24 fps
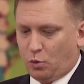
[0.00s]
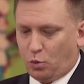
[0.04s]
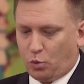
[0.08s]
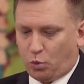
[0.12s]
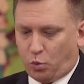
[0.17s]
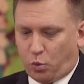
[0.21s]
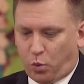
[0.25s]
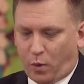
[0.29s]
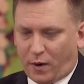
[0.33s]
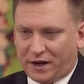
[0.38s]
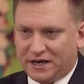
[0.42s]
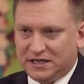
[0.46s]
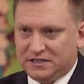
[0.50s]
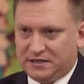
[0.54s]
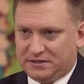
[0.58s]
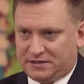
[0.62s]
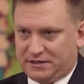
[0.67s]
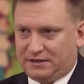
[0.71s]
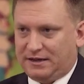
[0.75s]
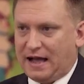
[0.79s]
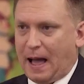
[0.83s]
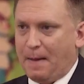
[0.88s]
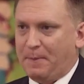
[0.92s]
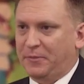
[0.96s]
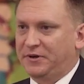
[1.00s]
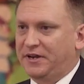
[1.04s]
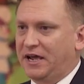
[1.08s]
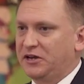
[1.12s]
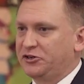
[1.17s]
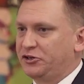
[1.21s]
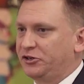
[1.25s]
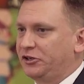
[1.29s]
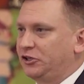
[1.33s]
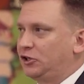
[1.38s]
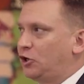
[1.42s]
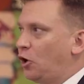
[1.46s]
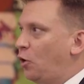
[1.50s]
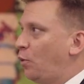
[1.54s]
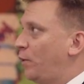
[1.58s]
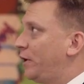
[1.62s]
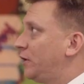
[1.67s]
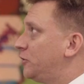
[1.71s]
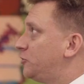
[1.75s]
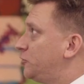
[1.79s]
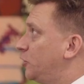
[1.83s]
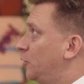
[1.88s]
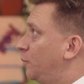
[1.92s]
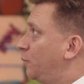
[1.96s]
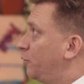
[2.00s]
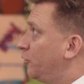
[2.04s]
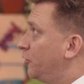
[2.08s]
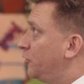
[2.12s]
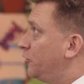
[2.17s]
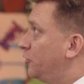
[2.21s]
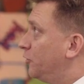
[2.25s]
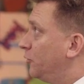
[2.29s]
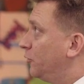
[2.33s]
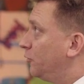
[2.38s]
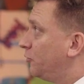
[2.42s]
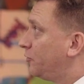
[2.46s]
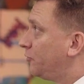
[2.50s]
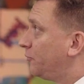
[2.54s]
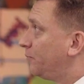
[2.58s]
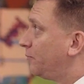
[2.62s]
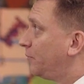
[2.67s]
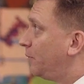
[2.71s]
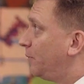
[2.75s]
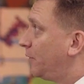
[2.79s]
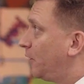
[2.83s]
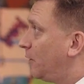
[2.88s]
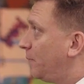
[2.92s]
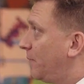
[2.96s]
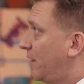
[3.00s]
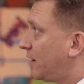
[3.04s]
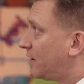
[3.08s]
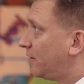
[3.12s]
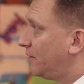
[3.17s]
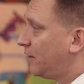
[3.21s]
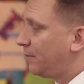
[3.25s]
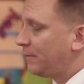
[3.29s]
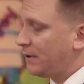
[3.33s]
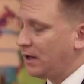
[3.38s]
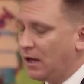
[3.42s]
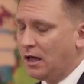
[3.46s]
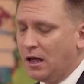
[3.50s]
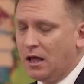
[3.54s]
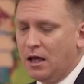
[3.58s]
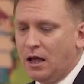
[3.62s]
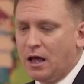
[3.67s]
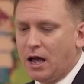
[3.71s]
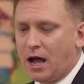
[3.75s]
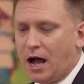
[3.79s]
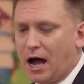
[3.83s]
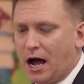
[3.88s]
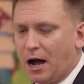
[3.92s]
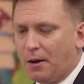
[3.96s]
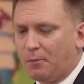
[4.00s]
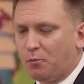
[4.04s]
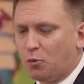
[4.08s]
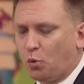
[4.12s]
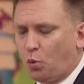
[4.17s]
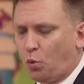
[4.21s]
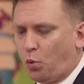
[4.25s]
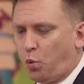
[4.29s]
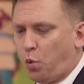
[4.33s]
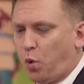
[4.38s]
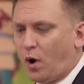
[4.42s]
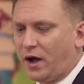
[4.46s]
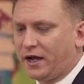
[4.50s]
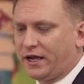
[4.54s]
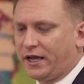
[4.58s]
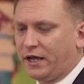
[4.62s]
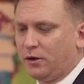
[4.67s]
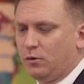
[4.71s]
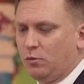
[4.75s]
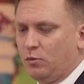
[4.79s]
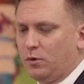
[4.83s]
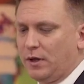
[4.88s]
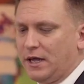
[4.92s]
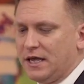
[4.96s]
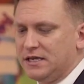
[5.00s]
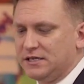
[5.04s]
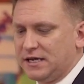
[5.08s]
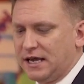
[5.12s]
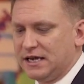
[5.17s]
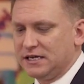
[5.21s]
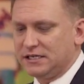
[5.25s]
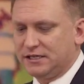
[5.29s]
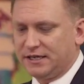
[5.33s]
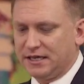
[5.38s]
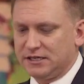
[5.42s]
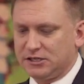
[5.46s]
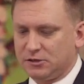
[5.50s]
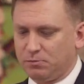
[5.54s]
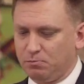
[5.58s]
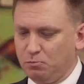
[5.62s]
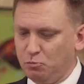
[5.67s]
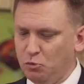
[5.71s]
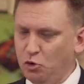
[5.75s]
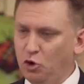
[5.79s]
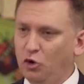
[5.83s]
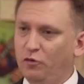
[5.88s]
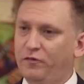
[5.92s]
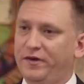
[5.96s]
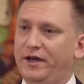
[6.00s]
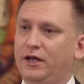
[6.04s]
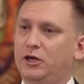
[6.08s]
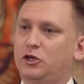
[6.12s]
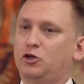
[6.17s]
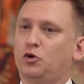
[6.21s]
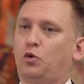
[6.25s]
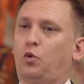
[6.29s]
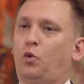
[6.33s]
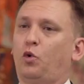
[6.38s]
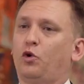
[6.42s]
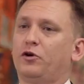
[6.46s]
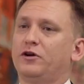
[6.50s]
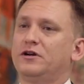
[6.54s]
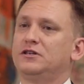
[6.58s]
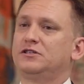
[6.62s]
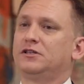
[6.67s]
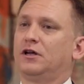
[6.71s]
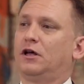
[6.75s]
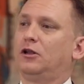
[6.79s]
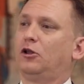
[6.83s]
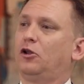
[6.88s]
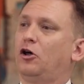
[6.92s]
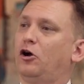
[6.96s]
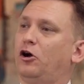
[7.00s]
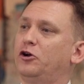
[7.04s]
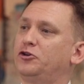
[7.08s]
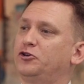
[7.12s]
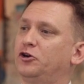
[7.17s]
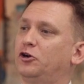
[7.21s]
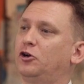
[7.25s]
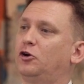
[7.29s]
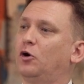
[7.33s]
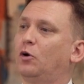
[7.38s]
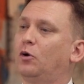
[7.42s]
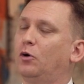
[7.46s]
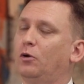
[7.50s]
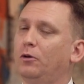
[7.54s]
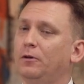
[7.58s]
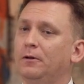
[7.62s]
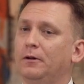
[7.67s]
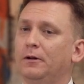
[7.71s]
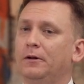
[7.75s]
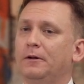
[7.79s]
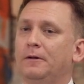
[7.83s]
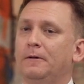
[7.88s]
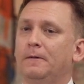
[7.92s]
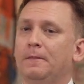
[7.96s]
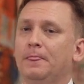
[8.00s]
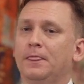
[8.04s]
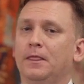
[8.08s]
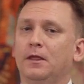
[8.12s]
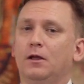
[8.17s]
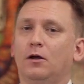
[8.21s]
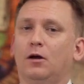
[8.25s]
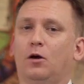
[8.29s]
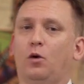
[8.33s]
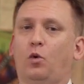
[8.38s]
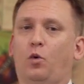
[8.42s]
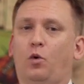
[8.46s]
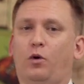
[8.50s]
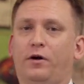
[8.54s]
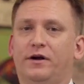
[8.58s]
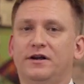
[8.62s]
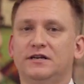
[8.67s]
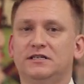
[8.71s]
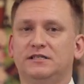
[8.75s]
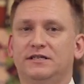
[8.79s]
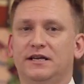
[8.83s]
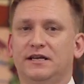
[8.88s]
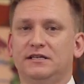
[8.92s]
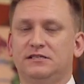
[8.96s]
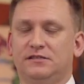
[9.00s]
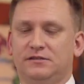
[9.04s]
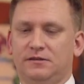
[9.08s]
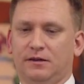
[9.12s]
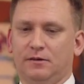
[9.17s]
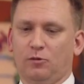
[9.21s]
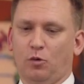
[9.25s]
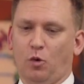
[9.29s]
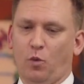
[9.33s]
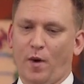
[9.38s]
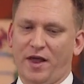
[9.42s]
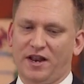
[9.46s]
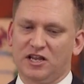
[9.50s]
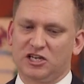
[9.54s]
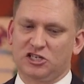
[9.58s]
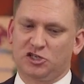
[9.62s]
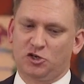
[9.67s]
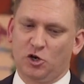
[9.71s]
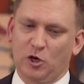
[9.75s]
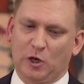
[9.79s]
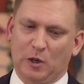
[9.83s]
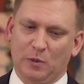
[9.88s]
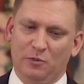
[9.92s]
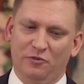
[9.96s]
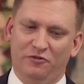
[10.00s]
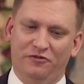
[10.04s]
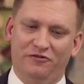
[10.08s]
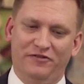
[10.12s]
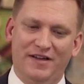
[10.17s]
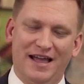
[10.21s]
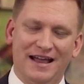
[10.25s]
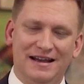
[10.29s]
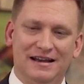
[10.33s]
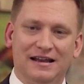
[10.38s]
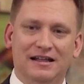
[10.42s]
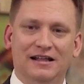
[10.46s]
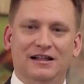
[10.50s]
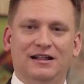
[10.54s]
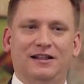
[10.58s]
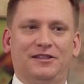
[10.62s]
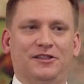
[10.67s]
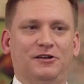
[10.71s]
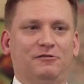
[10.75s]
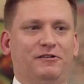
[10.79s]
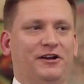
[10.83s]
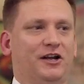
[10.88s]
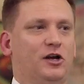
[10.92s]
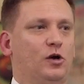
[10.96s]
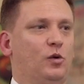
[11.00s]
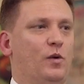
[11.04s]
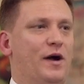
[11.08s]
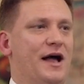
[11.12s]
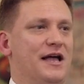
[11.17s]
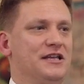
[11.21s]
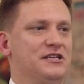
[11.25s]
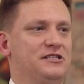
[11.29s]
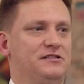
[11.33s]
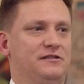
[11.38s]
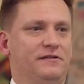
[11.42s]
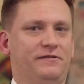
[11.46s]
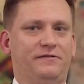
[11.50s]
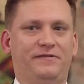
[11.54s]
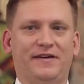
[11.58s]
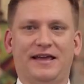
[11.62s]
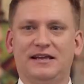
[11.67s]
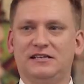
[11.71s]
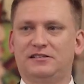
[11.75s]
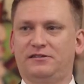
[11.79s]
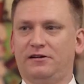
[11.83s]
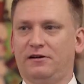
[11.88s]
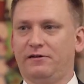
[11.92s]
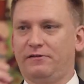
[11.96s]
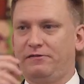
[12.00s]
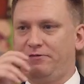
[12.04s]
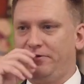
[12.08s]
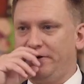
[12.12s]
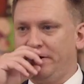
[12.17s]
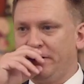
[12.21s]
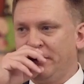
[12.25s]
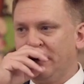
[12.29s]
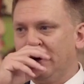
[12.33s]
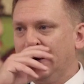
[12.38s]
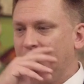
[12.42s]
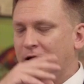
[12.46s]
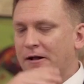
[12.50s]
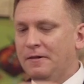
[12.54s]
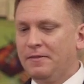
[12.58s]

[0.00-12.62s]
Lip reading: What is this accommodation going to produce? Let me go back to that. Is this moving towards a larger goal, or is this a way to circumvent the request to face their fear?